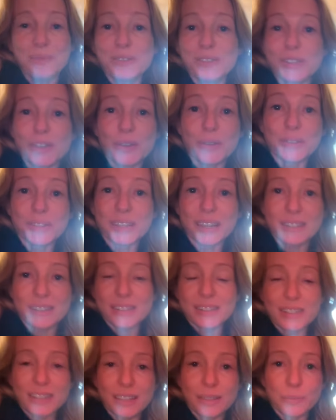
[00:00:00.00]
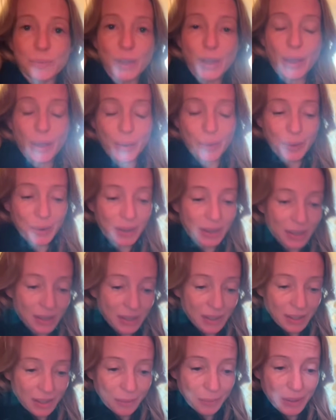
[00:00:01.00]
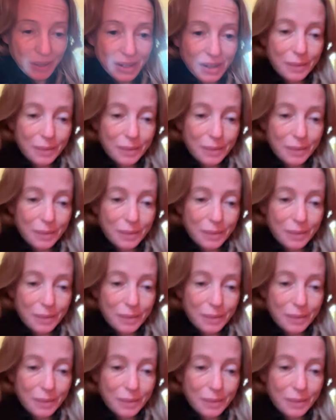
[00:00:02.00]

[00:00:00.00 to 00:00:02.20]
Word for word: so sad to see them go, but